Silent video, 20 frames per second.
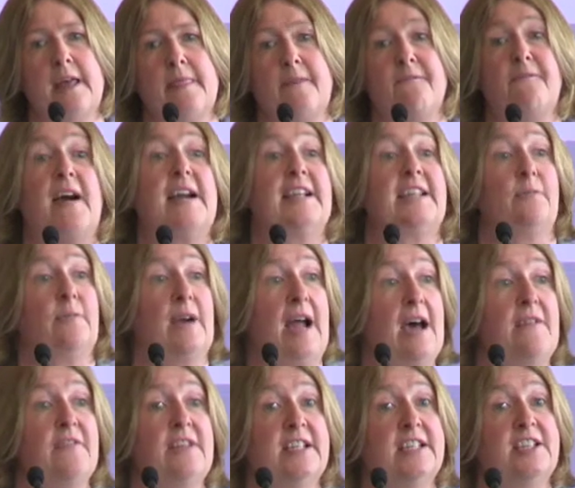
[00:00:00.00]
The fact that we're
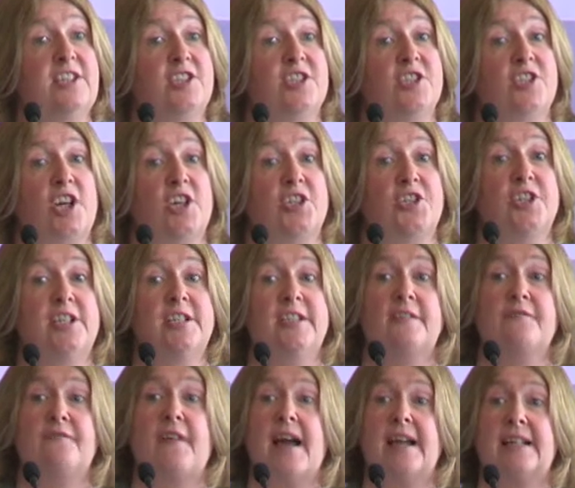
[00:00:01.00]
having this discussion,
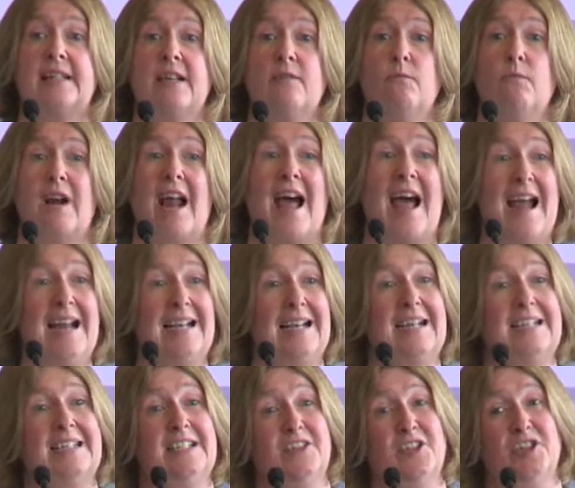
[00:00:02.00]
the fact that we're
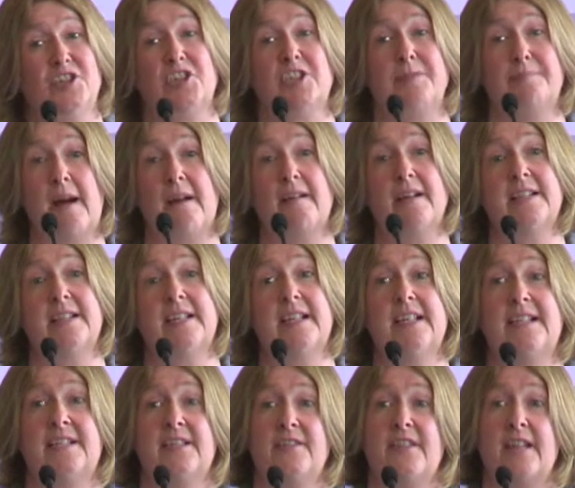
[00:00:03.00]
highlighting the
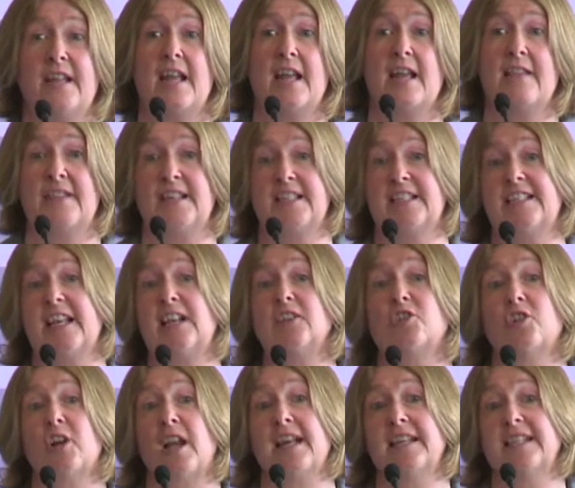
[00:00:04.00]
disparities and the
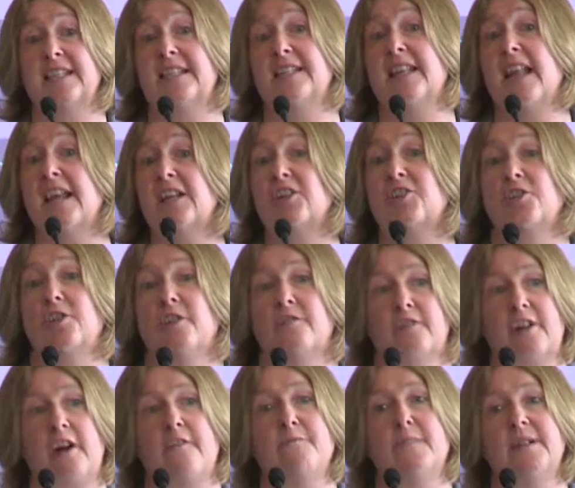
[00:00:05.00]
centralised nature
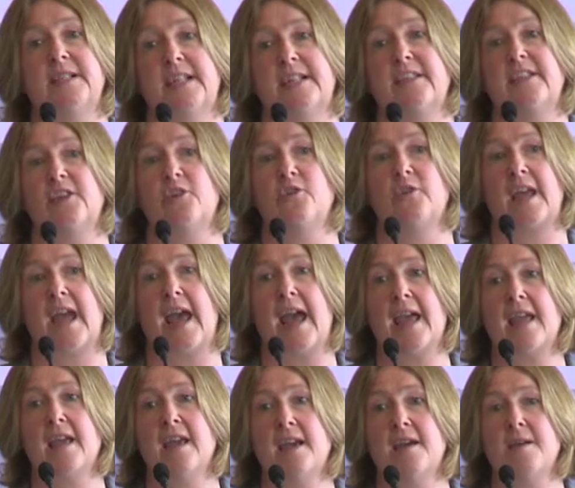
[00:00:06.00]
of government in the
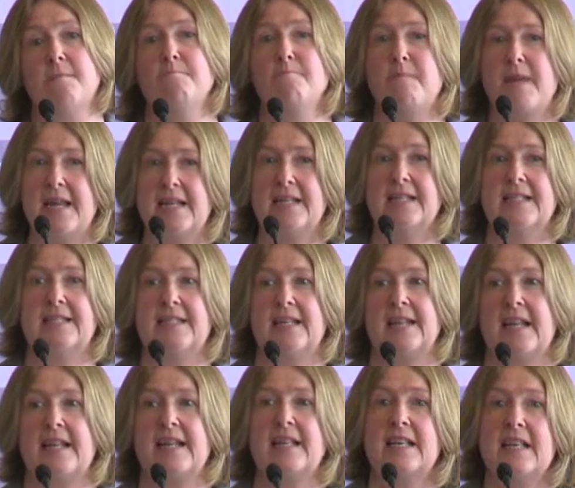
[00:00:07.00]
UK means
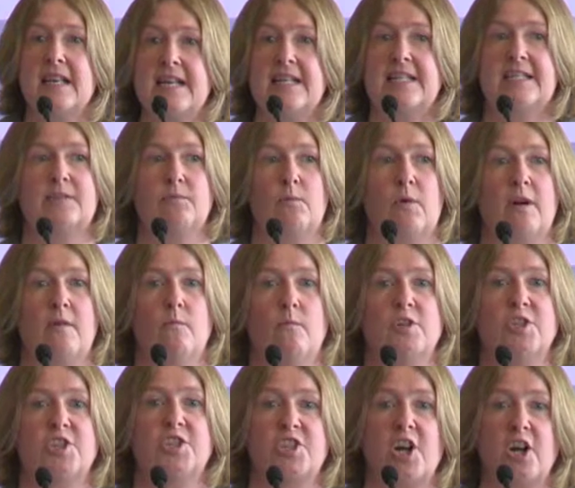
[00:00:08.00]
that at least we're
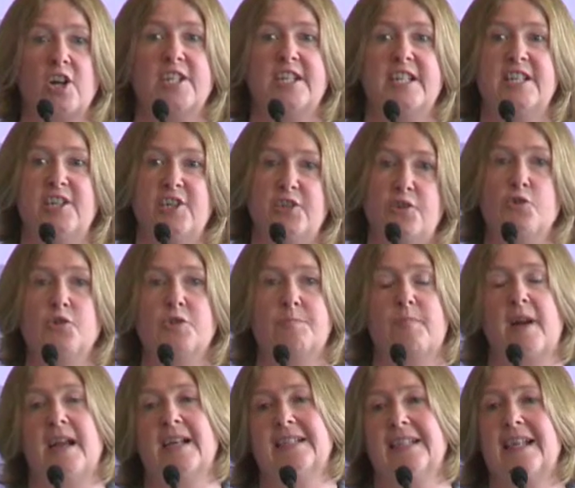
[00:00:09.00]
starting to use
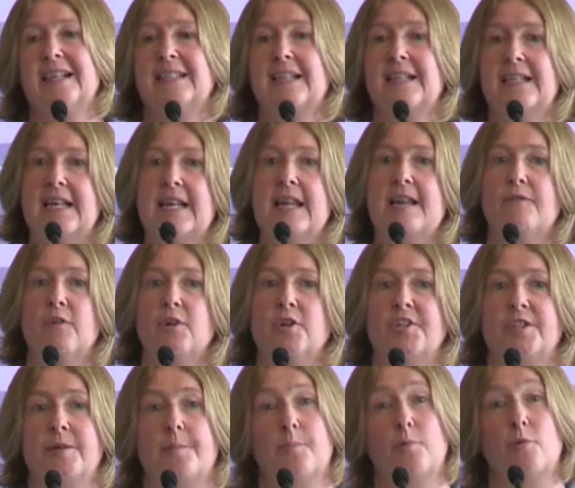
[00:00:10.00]
Brexit as a lever
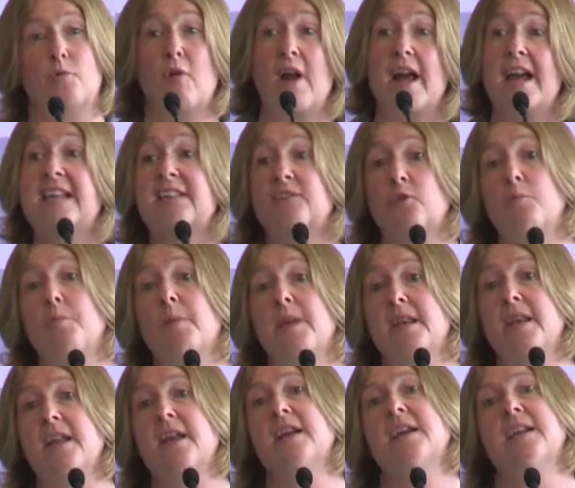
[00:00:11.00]
to prise
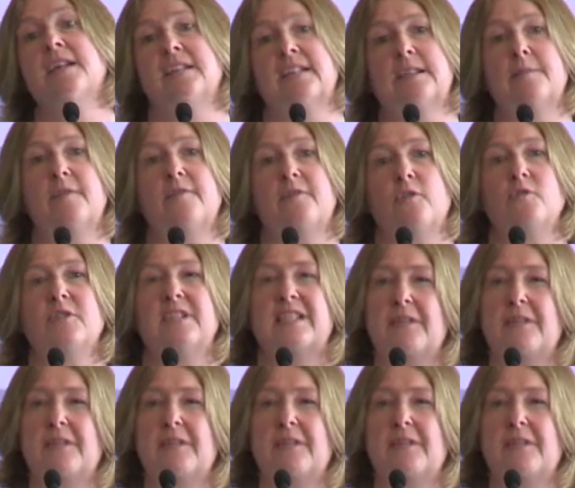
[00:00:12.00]
open some of those